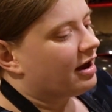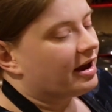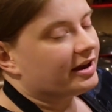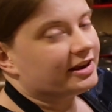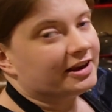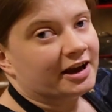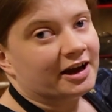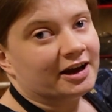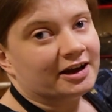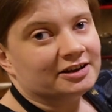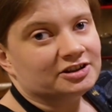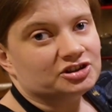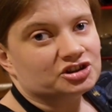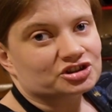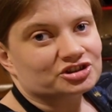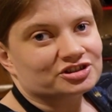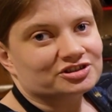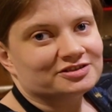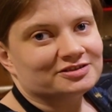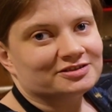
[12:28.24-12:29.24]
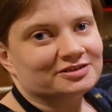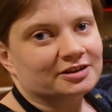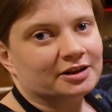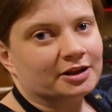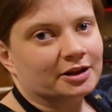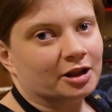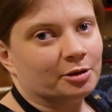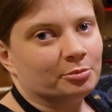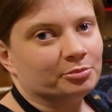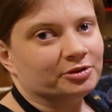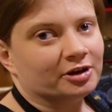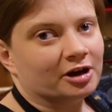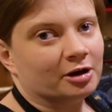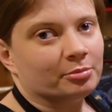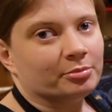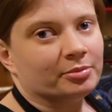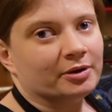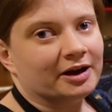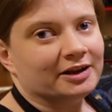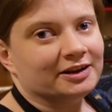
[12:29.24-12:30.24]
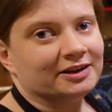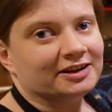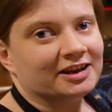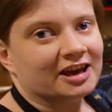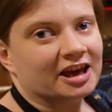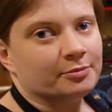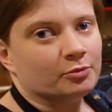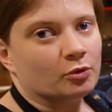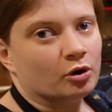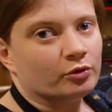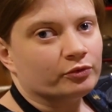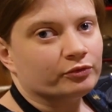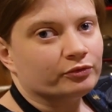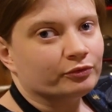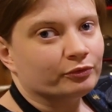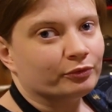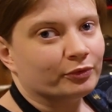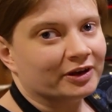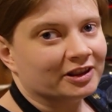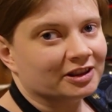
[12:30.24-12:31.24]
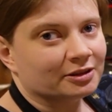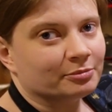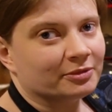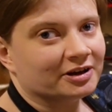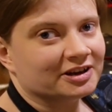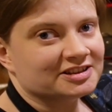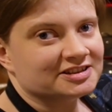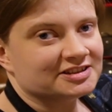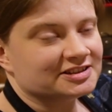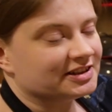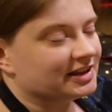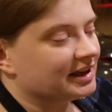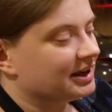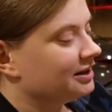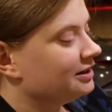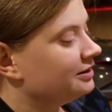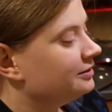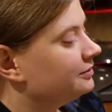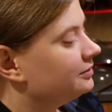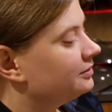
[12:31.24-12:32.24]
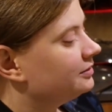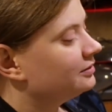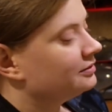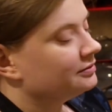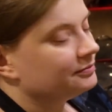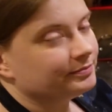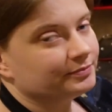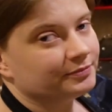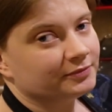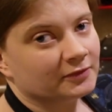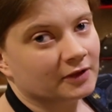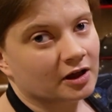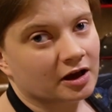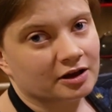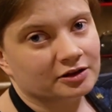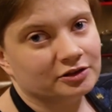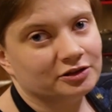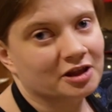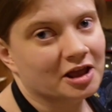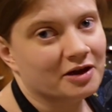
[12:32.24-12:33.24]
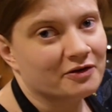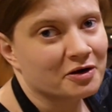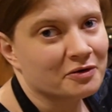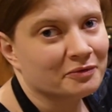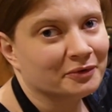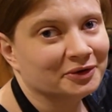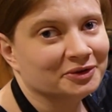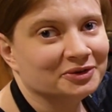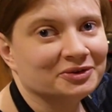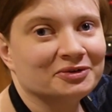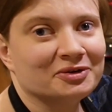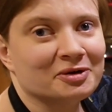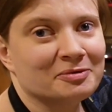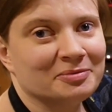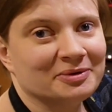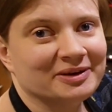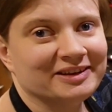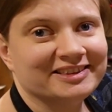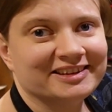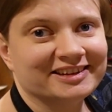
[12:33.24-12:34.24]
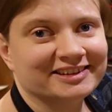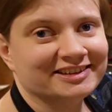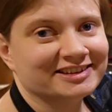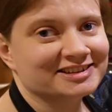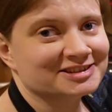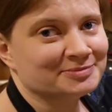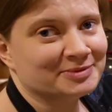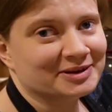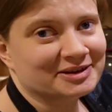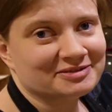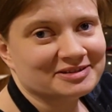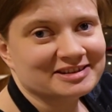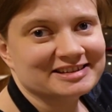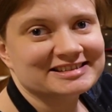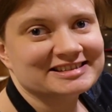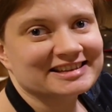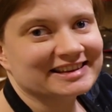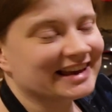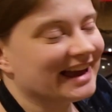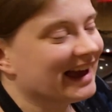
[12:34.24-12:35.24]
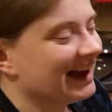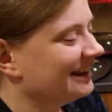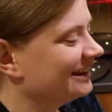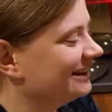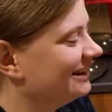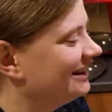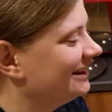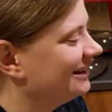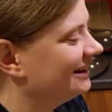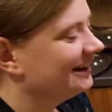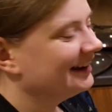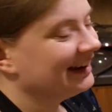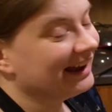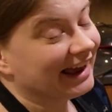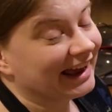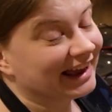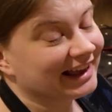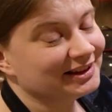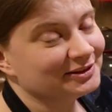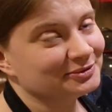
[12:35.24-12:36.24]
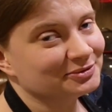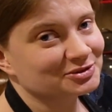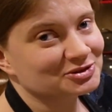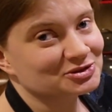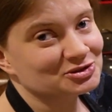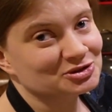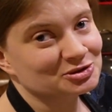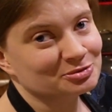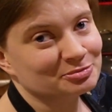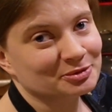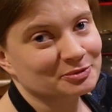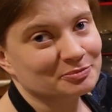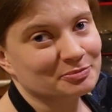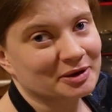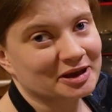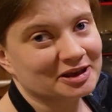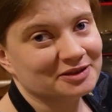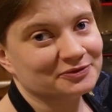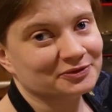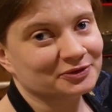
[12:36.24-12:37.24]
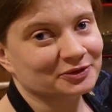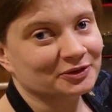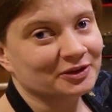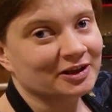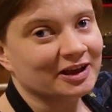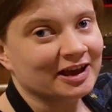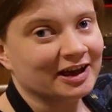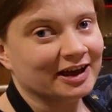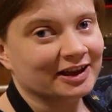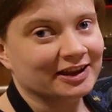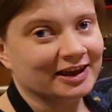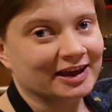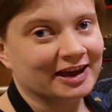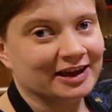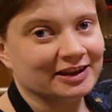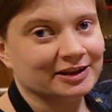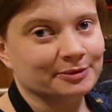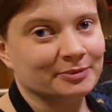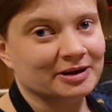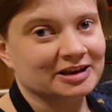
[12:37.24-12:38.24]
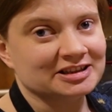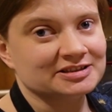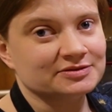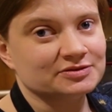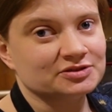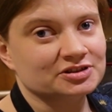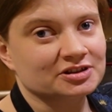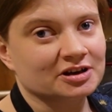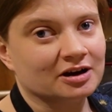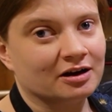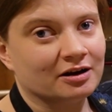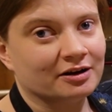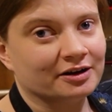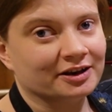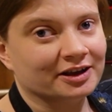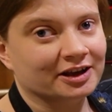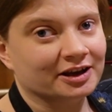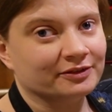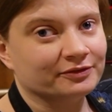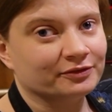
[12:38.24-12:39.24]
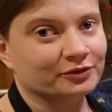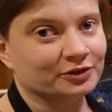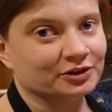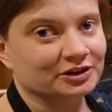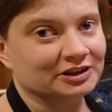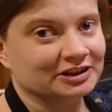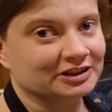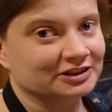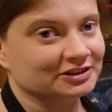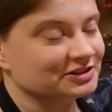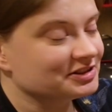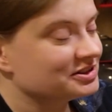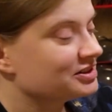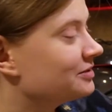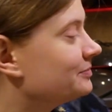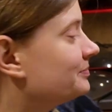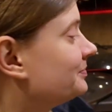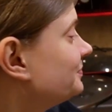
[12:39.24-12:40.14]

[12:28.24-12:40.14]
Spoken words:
Yeah, it just clumped up and it came off with my skin. I'd never want to repeat that experience again. It was super painful and I had a massive scar here for years.